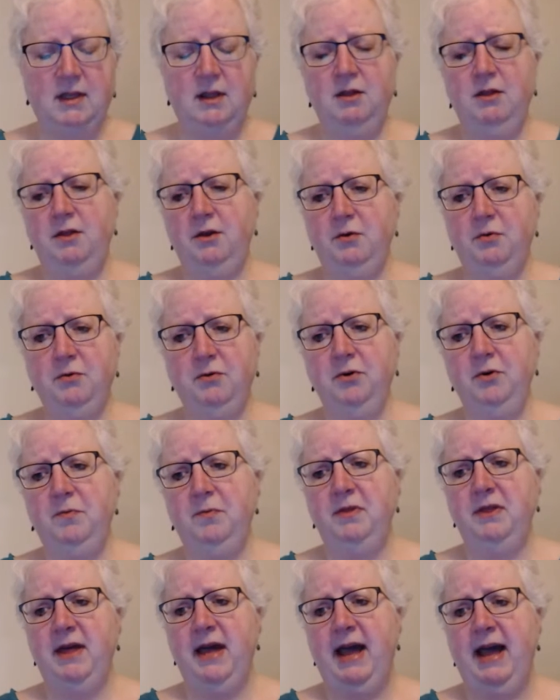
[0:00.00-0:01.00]
The
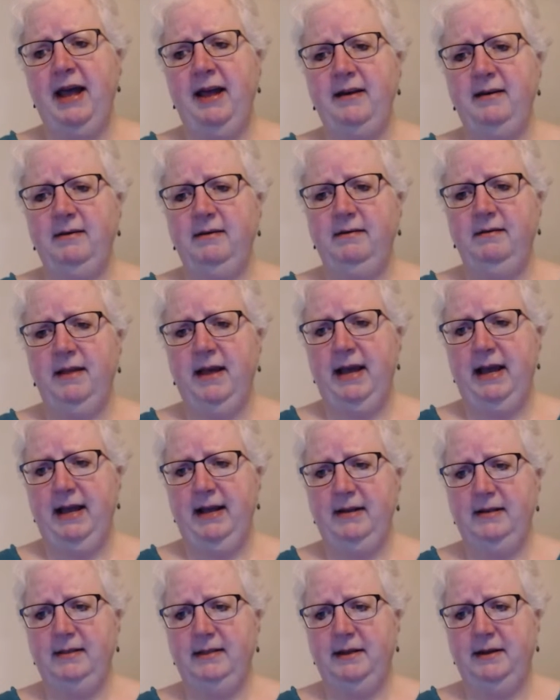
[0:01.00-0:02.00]
group that
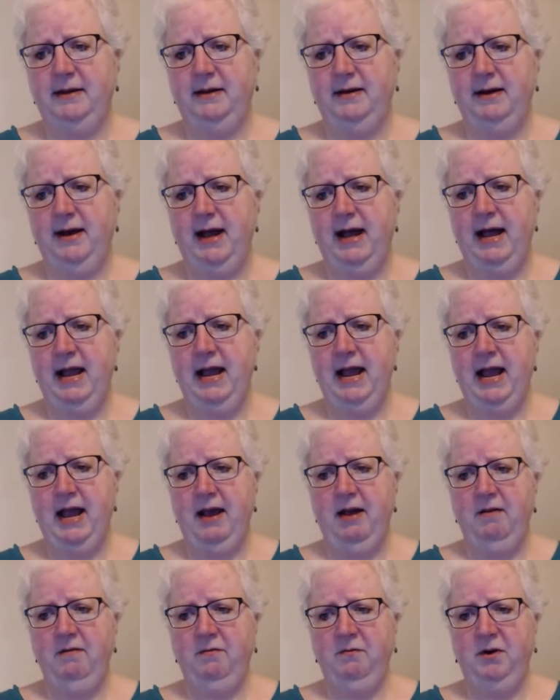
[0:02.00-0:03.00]
I
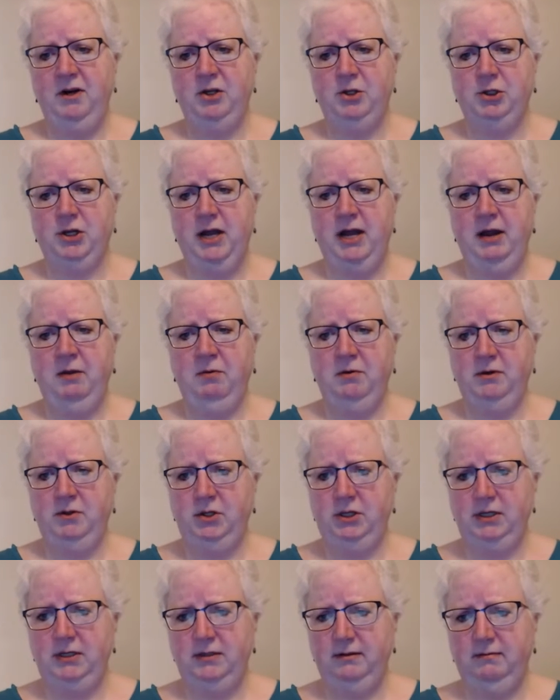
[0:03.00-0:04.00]
have, which I will
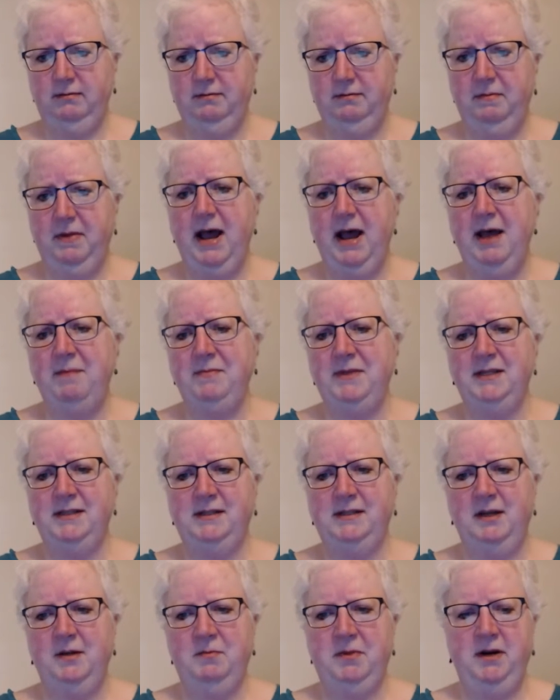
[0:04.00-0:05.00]
just pop this
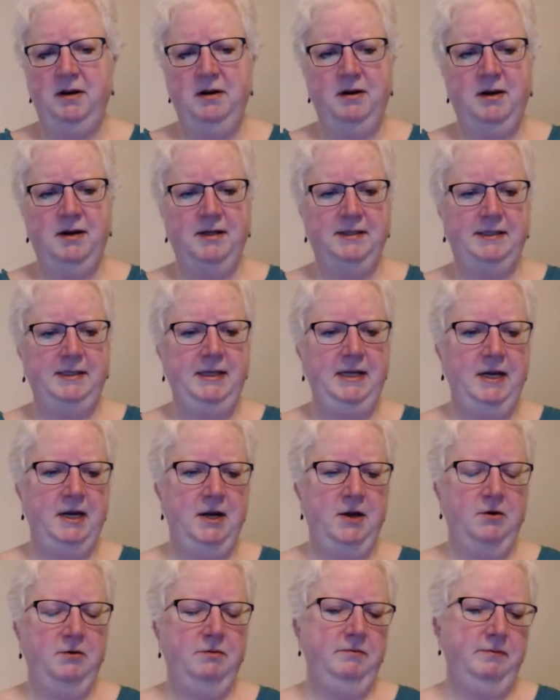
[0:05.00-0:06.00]
up here because, you
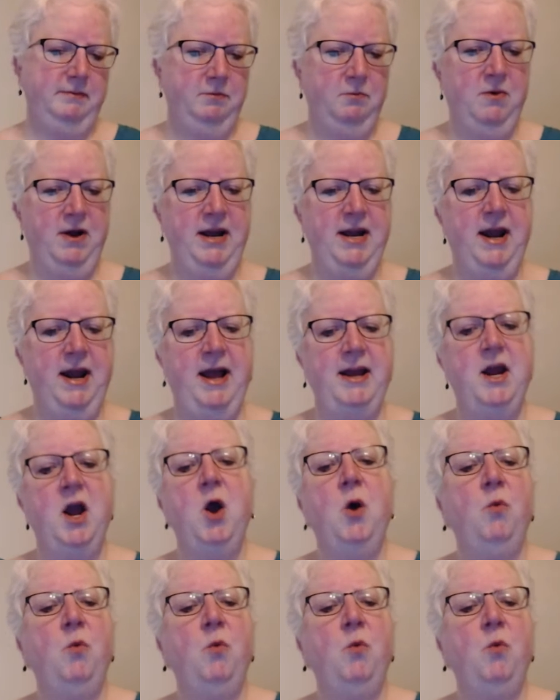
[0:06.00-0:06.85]
know, why not?